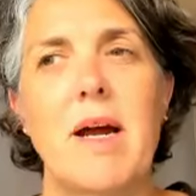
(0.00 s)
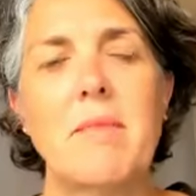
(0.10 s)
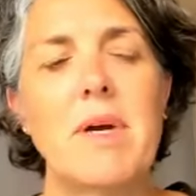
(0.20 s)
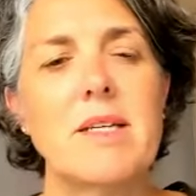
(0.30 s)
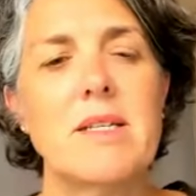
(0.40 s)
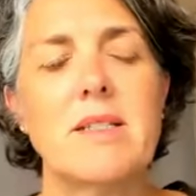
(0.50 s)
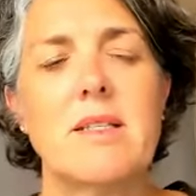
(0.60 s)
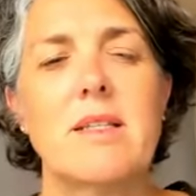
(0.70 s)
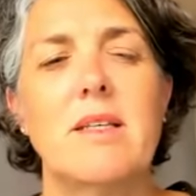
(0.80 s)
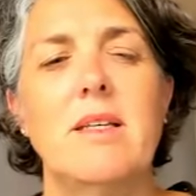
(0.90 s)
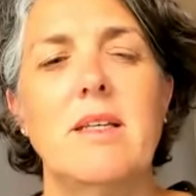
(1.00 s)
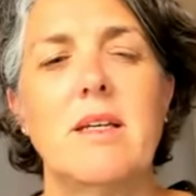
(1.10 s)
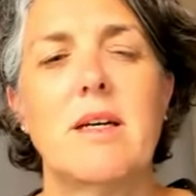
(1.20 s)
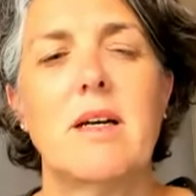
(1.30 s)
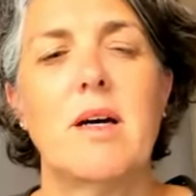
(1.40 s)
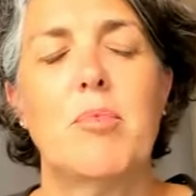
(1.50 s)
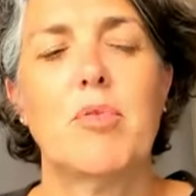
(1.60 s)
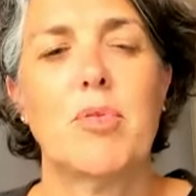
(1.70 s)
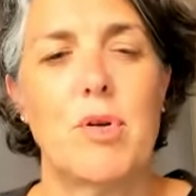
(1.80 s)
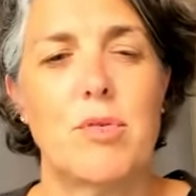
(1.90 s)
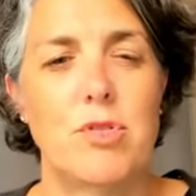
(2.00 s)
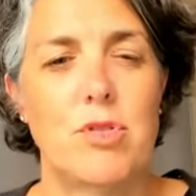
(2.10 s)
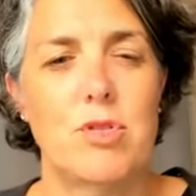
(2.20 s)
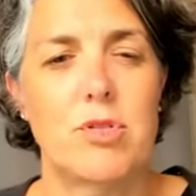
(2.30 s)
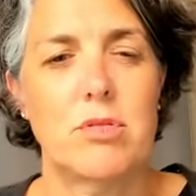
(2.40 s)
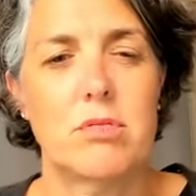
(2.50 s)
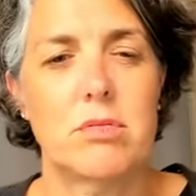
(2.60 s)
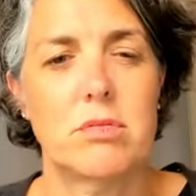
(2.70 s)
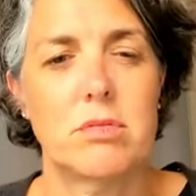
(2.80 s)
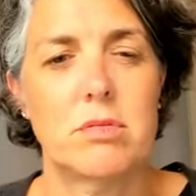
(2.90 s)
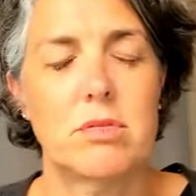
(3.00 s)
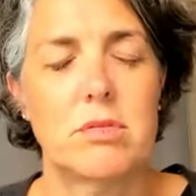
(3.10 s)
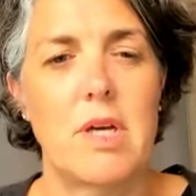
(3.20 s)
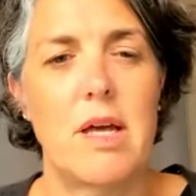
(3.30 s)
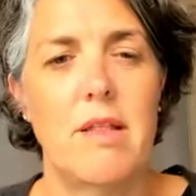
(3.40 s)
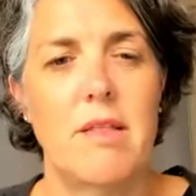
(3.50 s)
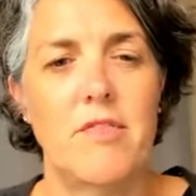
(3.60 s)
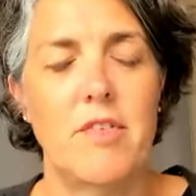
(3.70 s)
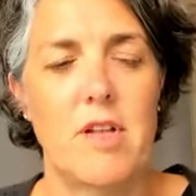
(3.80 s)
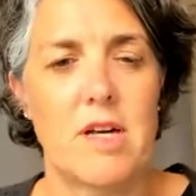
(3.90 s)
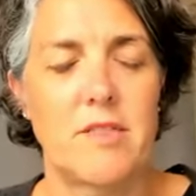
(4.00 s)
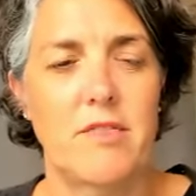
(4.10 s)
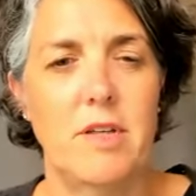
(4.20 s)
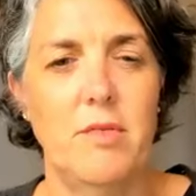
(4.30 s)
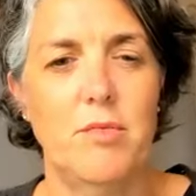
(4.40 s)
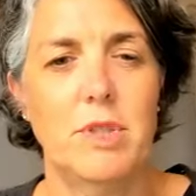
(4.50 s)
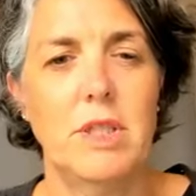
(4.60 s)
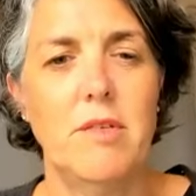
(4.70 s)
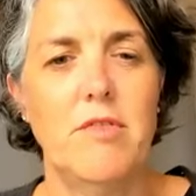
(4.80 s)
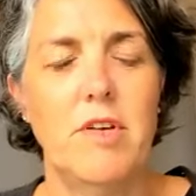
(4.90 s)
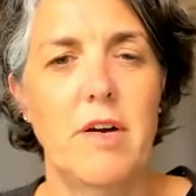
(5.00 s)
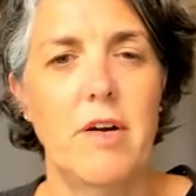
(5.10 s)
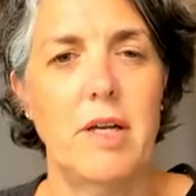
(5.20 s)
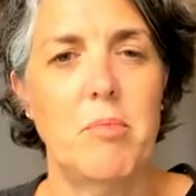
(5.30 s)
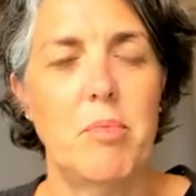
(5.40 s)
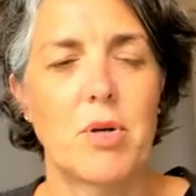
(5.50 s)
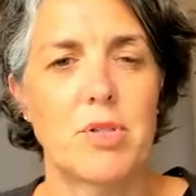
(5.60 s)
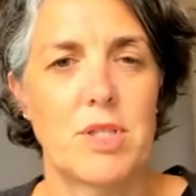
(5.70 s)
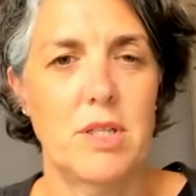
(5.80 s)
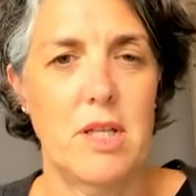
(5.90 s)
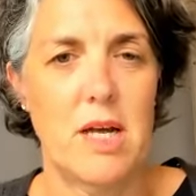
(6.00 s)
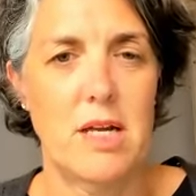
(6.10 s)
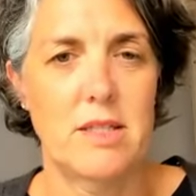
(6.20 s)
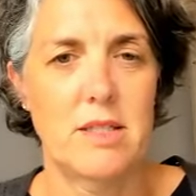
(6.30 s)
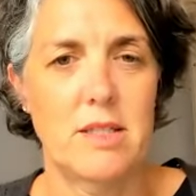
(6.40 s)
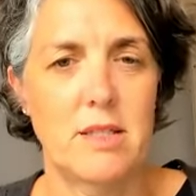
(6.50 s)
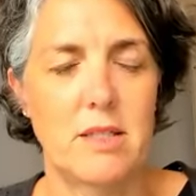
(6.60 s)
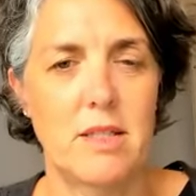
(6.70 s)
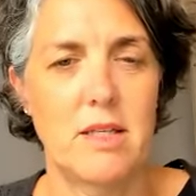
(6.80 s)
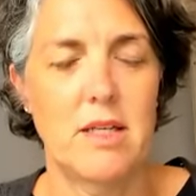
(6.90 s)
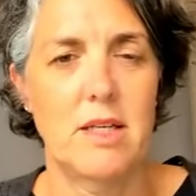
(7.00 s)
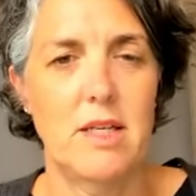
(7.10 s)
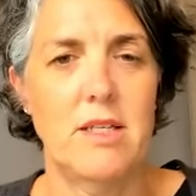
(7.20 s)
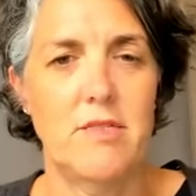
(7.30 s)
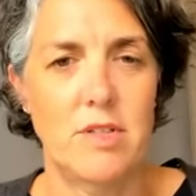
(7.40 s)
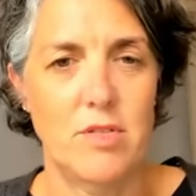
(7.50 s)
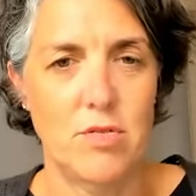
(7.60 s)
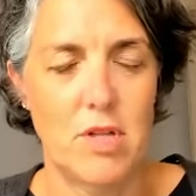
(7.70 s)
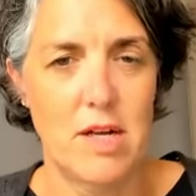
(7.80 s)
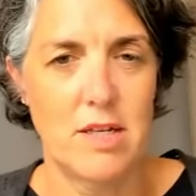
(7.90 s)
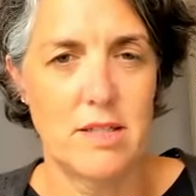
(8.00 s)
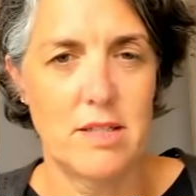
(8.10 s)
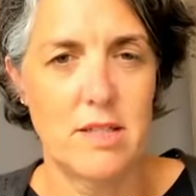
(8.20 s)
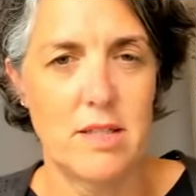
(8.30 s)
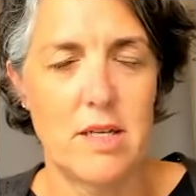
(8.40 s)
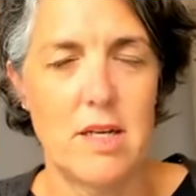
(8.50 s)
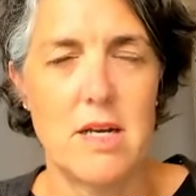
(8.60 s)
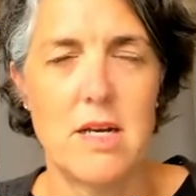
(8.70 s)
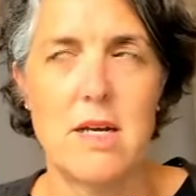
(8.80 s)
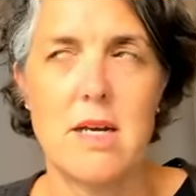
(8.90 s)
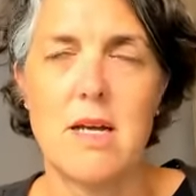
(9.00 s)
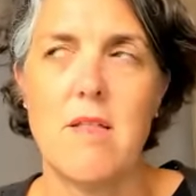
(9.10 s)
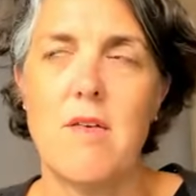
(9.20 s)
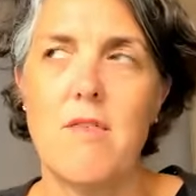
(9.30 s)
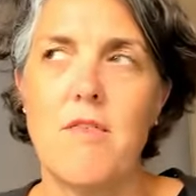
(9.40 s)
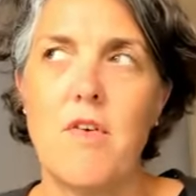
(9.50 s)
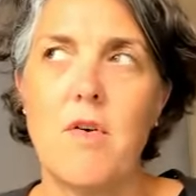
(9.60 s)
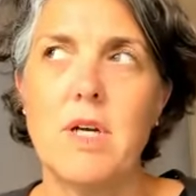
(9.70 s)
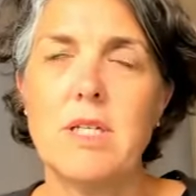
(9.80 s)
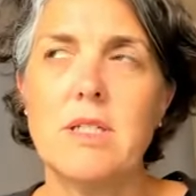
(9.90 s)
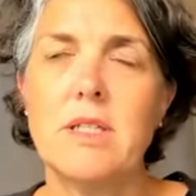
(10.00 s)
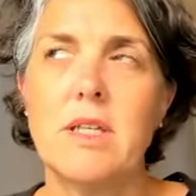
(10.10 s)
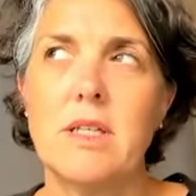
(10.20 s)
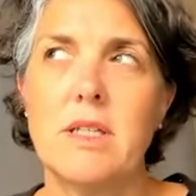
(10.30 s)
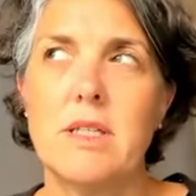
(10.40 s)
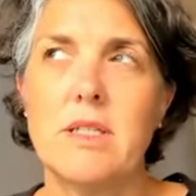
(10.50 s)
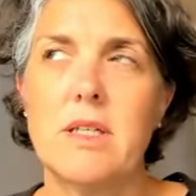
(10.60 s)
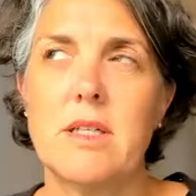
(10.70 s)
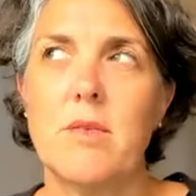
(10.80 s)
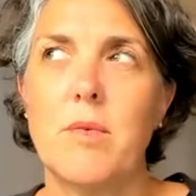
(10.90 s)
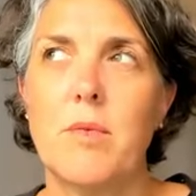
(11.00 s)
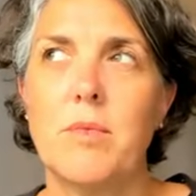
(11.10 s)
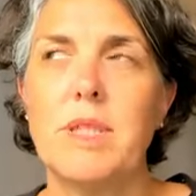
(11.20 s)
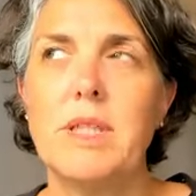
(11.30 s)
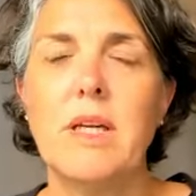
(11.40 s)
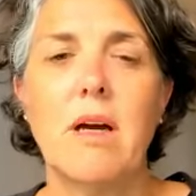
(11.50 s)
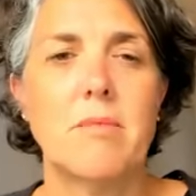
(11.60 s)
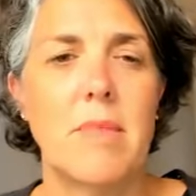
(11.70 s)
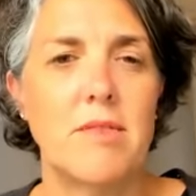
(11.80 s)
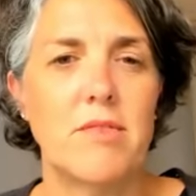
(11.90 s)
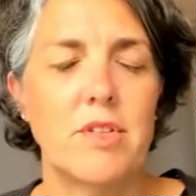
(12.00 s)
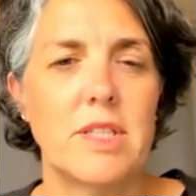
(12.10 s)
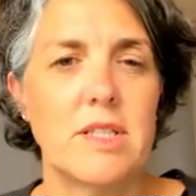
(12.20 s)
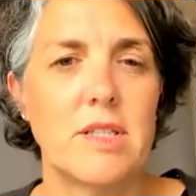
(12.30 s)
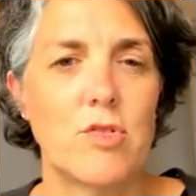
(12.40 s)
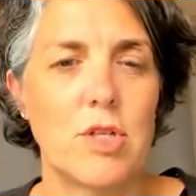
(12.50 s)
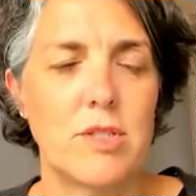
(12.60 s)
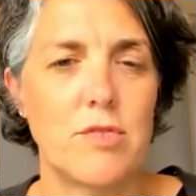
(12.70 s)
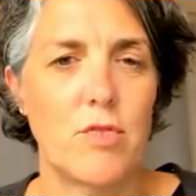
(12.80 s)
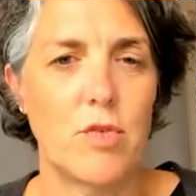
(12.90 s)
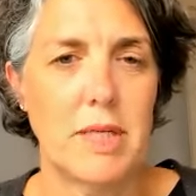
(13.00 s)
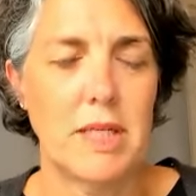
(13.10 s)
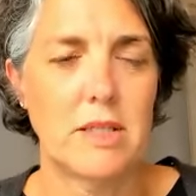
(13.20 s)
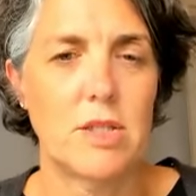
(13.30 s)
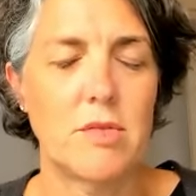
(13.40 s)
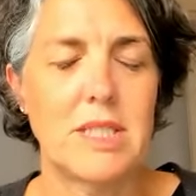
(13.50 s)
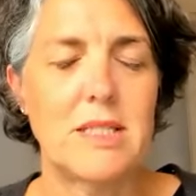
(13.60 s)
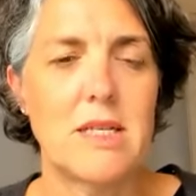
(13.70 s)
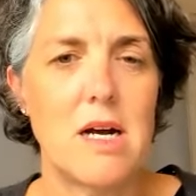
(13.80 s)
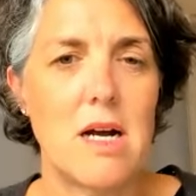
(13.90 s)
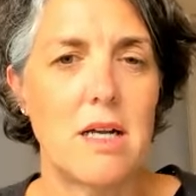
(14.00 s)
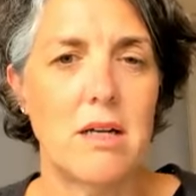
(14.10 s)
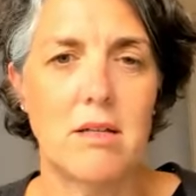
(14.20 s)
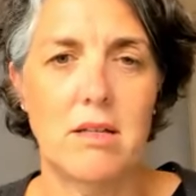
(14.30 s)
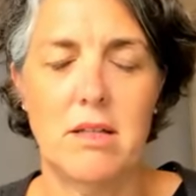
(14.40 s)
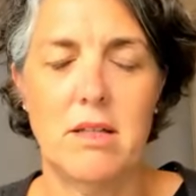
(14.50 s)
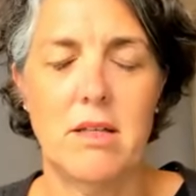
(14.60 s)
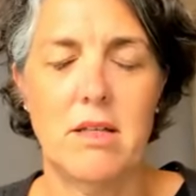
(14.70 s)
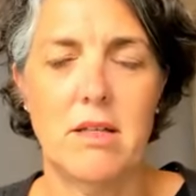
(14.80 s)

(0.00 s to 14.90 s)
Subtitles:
my mind, it's the approach and the philosophy, really very personalized, individualized. The focus is really on mindfulness and transforming. So it's not on